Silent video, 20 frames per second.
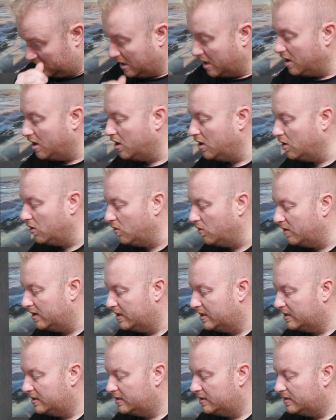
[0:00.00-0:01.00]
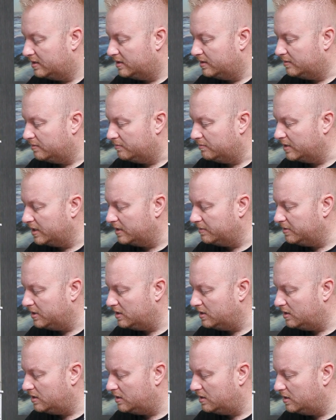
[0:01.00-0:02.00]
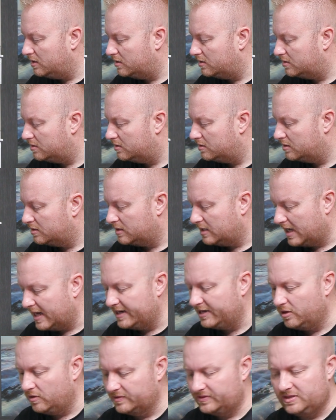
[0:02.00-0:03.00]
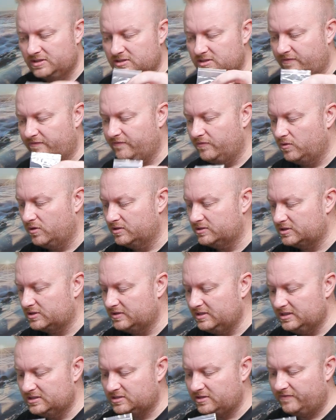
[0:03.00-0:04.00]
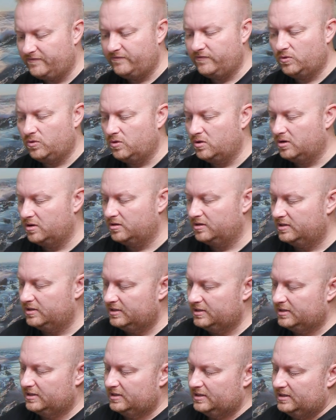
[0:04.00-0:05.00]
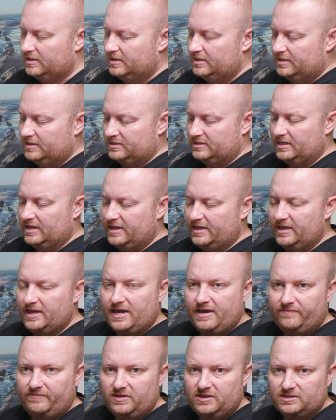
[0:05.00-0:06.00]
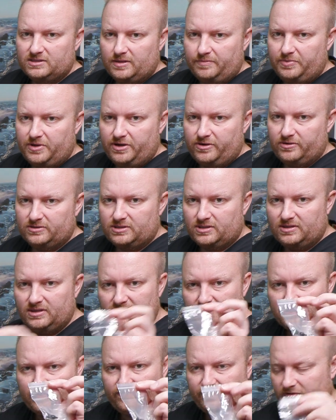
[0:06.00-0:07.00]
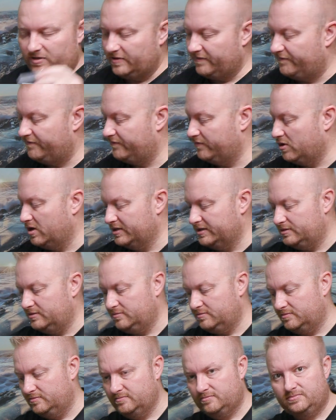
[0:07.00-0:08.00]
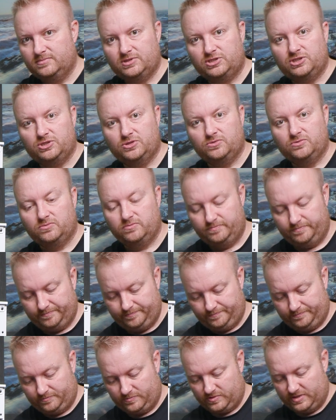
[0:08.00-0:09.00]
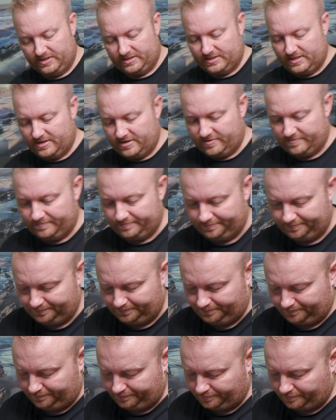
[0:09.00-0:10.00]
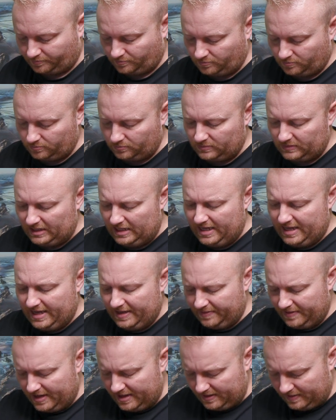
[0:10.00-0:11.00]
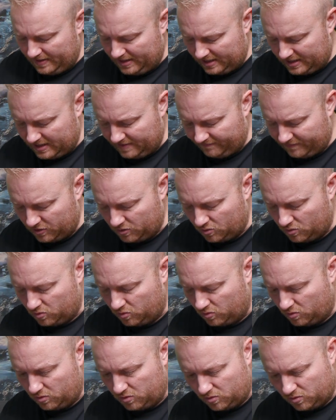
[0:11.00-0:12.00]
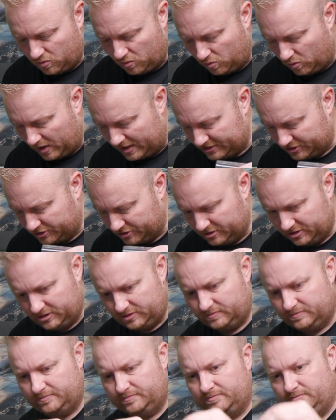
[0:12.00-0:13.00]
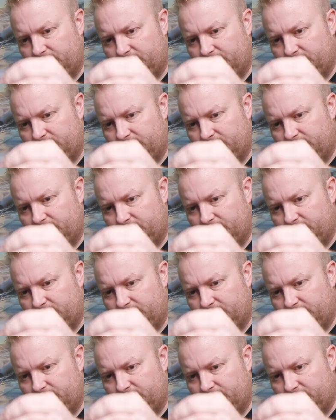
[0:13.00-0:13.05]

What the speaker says: Oh, maybe I know what these are for. So these are for, see how you have these up here? So these are for the front two right there. And then they give you washers.